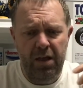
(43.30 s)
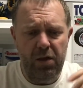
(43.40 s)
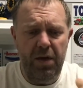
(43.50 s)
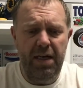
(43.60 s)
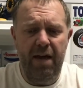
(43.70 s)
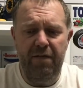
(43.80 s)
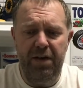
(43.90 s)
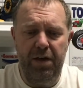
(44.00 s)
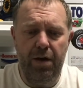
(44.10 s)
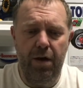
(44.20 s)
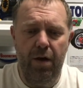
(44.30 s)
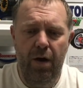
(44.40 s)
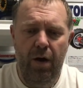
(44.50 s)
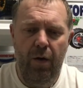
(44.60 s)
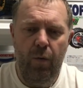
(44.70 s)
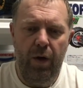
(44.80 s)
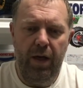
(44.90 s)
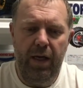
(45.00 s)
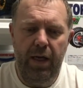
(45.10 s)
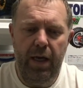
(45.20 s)
So in that video
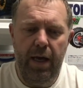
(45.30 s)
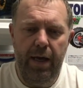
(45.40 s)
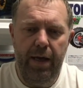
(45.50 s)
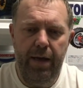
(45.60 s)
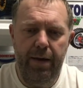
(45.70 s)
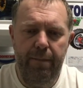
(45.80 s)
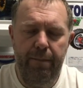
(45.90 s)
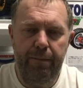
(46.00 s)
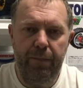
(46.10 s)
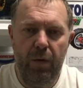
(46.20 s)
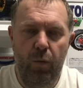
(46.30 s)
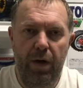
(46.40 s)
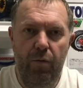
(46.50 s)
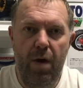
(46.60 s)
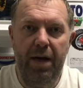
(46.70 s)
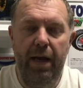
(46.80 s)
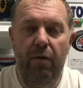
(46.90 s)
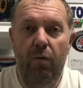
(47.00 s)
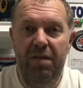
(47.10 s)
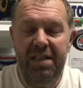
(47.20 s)
we ran it
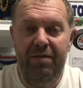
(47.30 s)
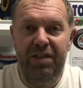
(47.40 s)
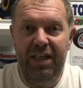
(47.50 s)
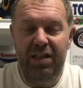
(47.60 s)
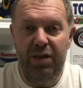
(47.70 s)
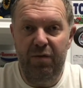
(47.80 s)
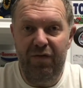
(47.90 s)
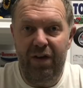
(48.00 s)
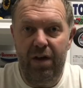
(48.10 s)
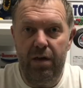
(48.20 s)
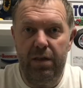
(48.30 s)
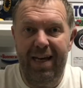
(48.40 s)
with a 17 tooth first,